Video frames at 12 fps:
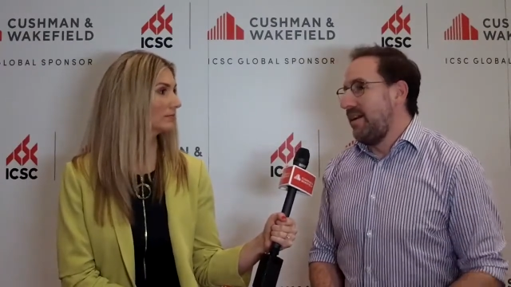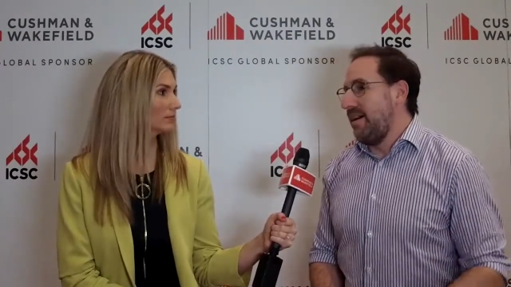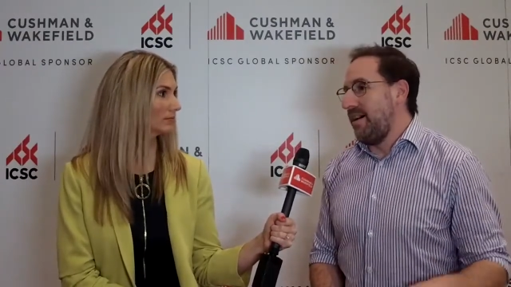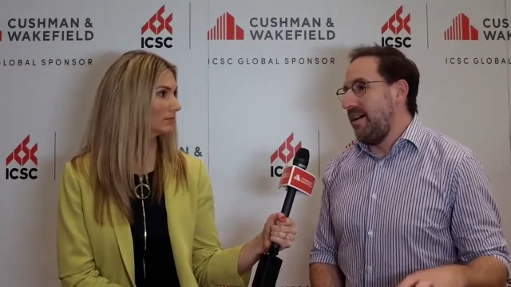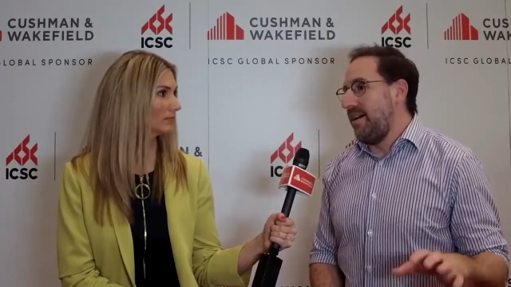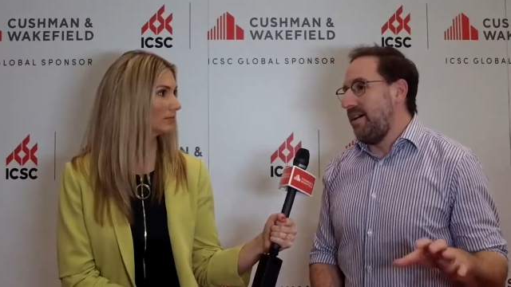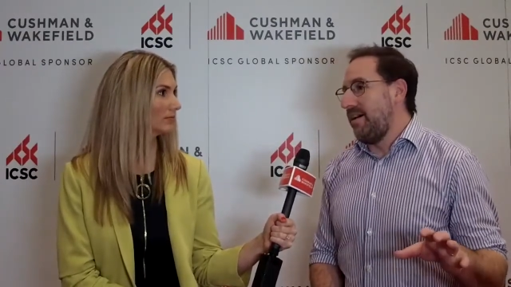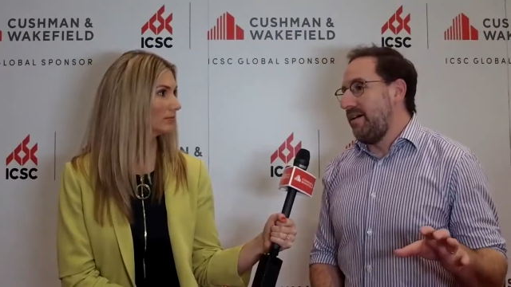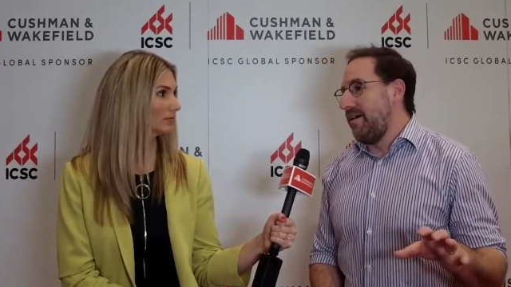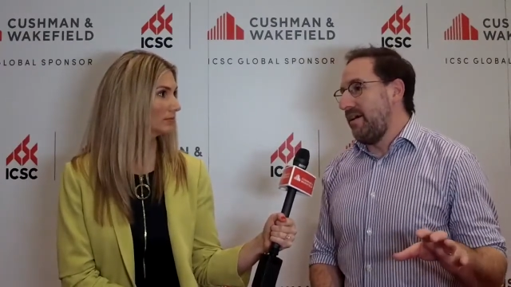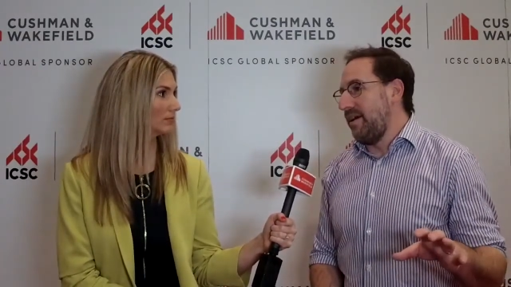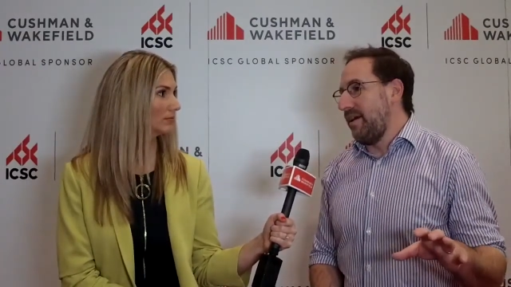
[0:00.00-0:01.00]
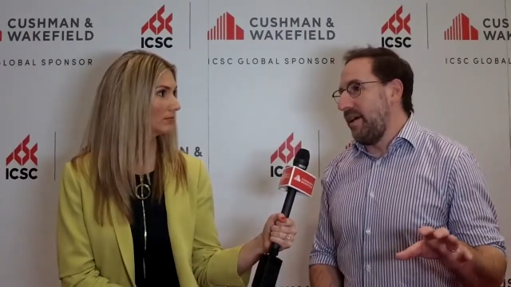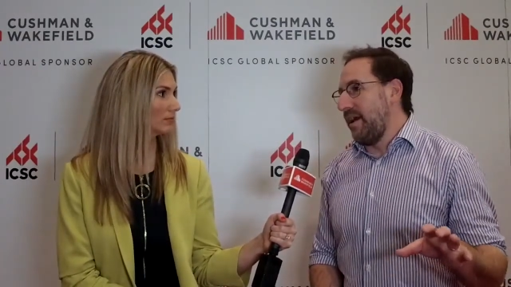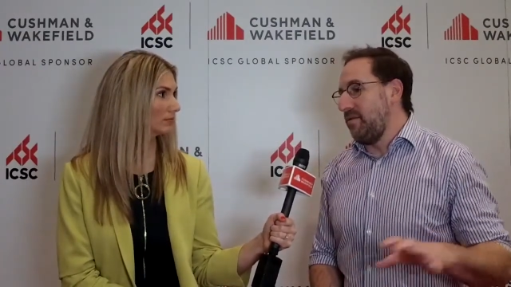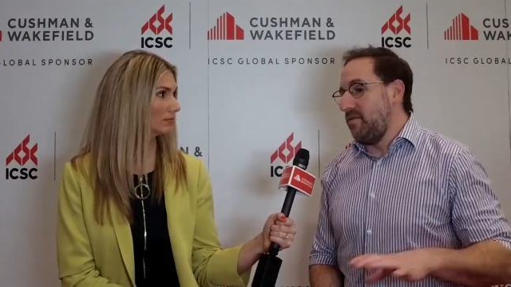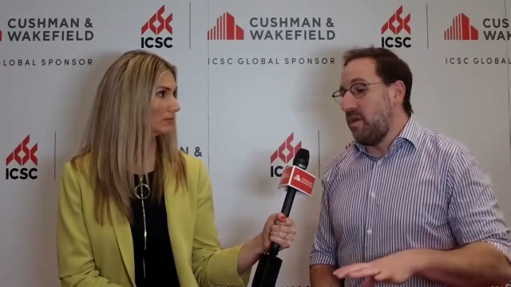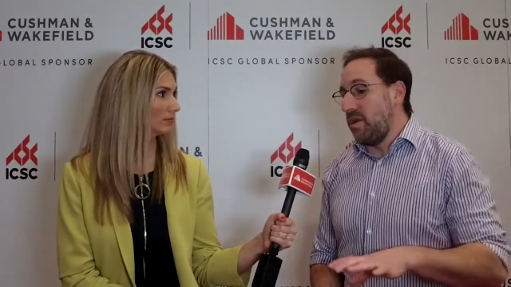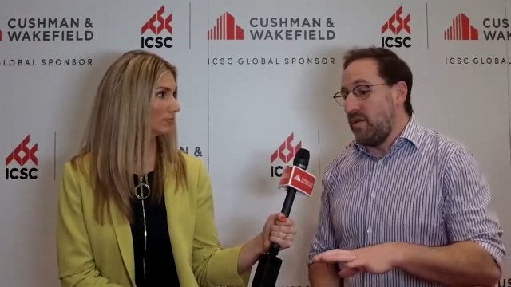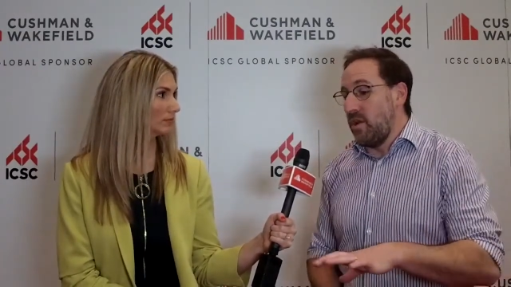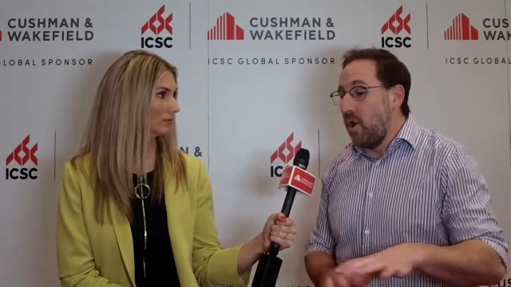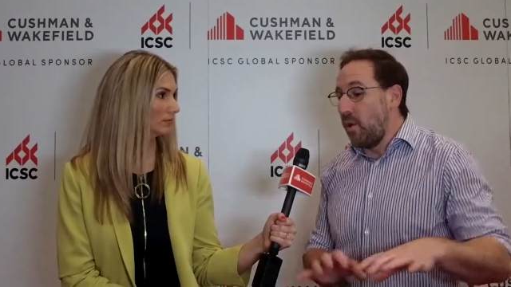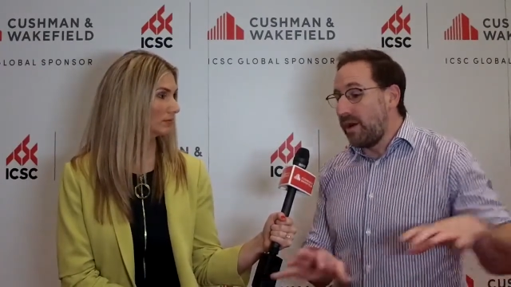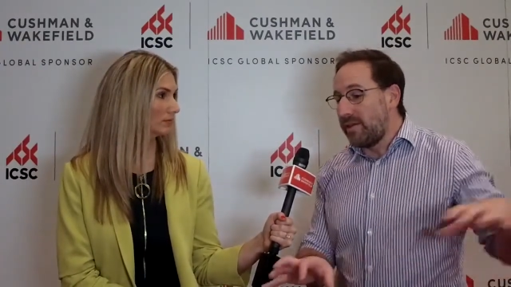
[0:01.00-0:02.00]
Speaker 1: Uh, and
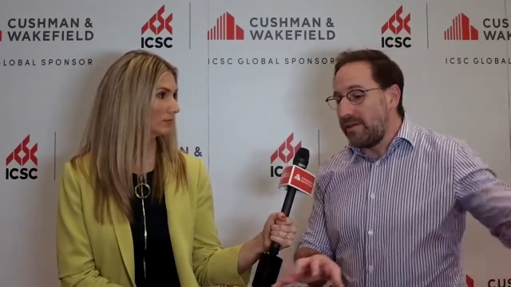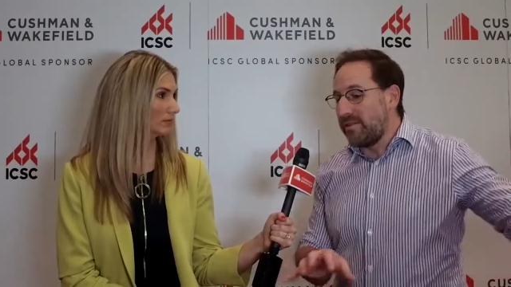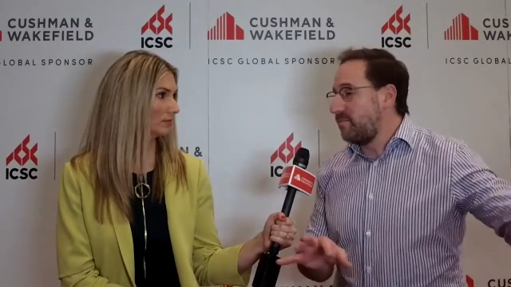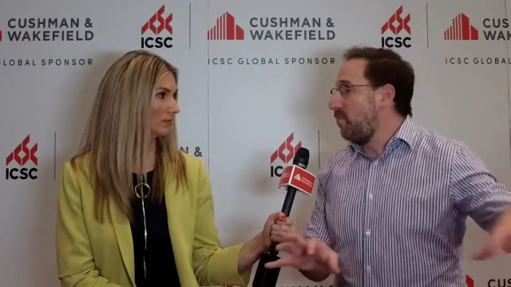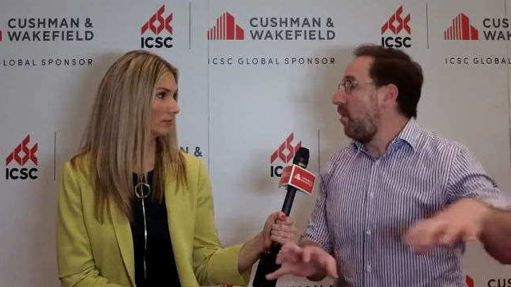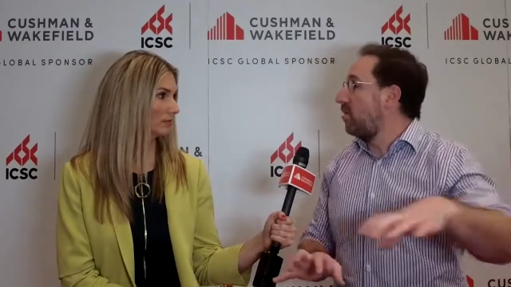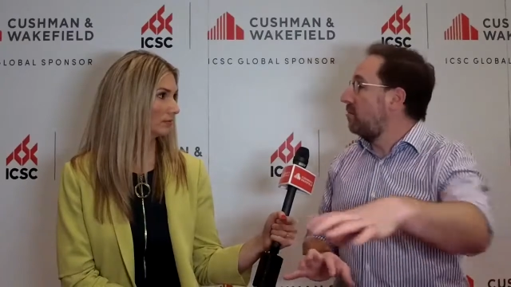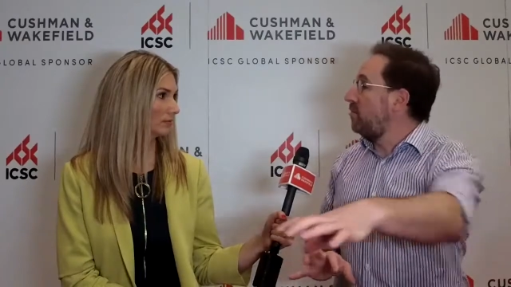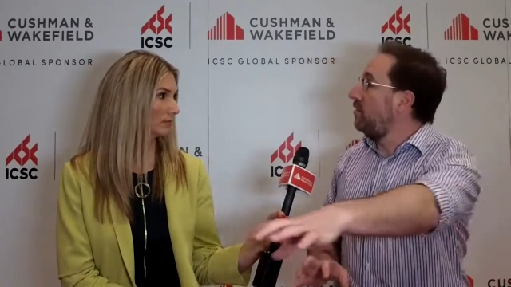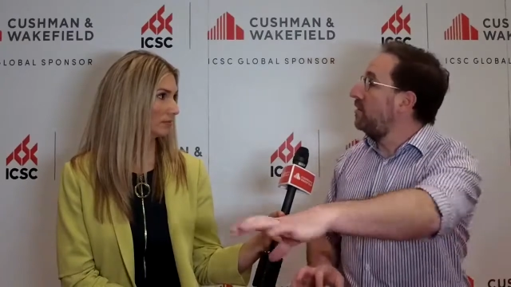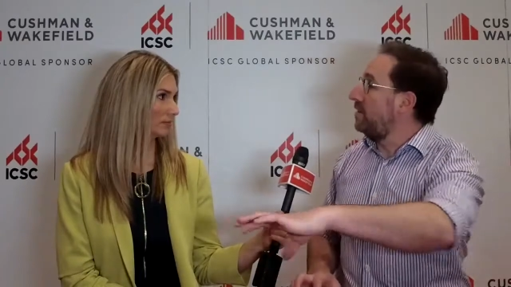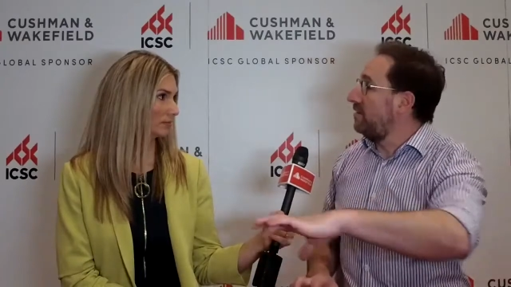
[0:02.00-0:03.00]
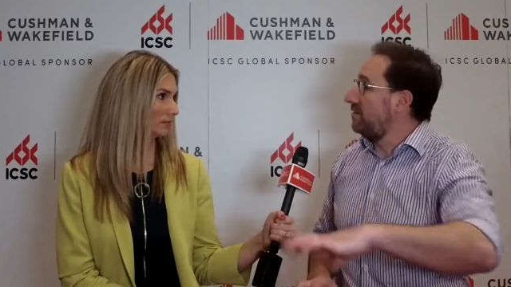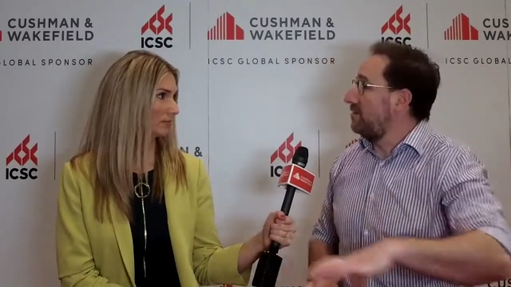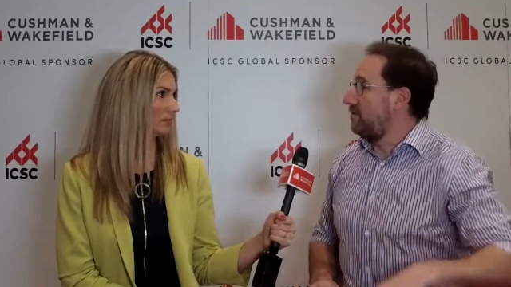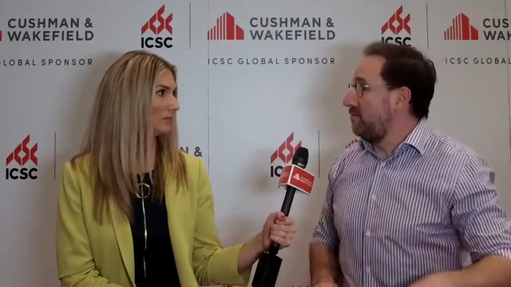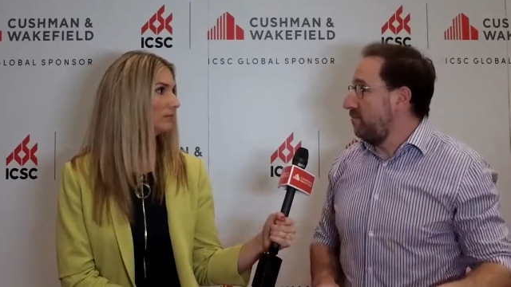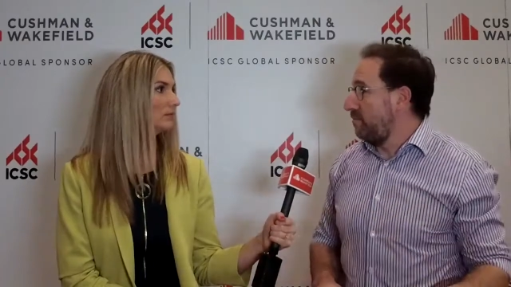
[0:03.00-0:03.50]
knowing these small communities of